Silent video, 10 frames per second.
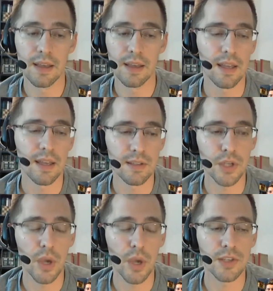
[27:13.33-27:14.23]
And
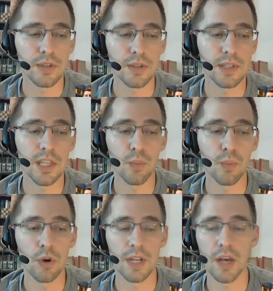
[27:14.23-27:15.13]
so as you can see in the
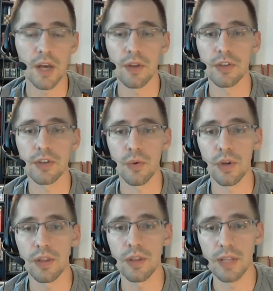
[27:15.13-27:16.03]
board now, there's
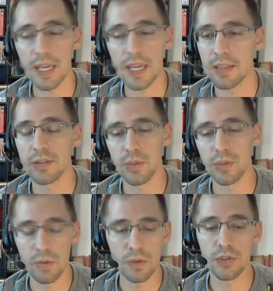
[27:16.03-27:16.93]
already the lake, there's the
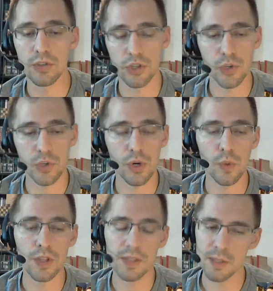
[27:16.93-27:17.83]
river, there's the shore.
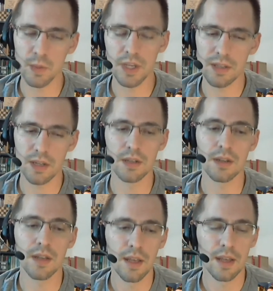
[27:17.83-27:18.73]
Well, this is based on
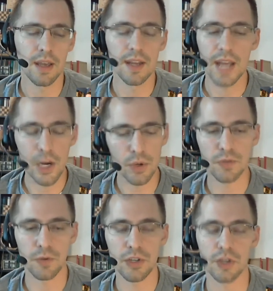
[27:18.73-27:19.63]
an
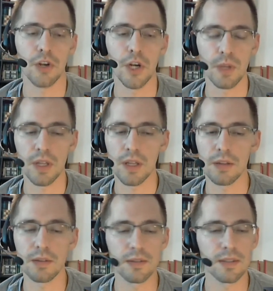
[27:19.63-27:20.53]
Irish fishing tournament,
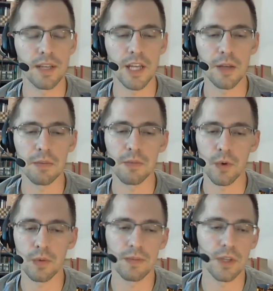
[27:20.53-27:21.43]
and
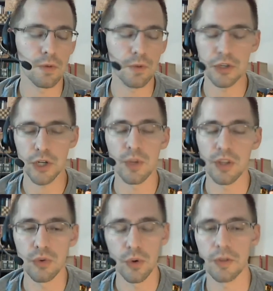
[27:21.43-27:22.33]
a fishing tournament
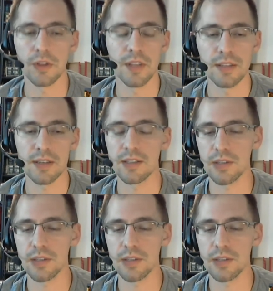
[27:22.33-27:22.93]
on the North Atlantic.